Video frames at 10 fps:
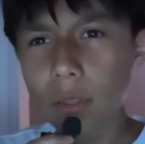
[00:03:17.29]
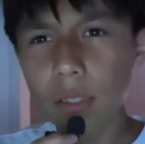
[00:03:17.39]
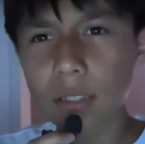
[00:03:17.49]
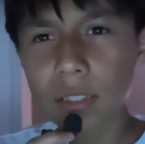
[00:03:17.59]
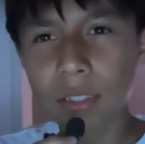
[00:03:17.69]
the
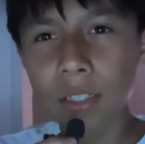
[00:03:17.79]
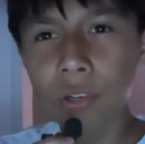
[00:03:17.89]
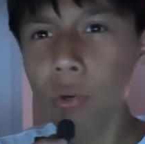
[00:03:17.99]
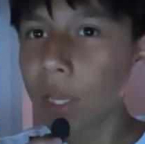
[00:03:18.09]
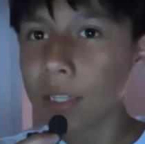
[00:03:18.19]

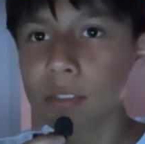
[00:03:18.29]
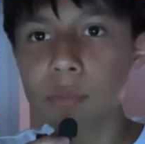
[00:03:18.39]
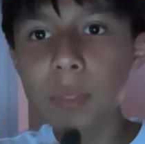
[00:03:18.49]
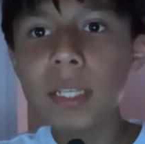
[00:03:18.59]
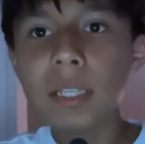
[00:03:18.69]
skill and the
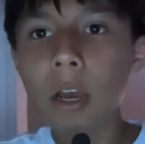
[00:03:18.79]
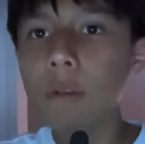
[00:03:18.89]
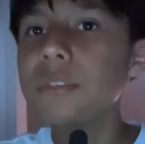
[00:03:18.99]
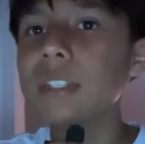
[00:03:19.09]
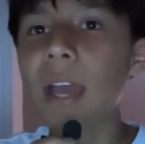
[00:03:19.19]
speed
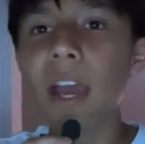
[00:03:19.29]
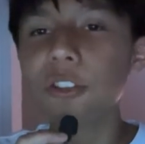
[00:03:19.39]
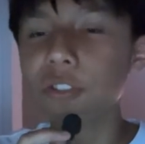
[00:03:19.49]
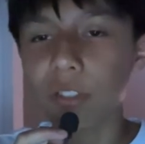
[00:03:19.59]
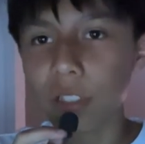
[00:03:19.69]
comes
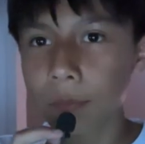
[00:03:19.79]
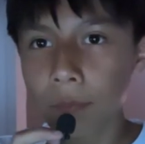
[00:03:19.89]
naturally.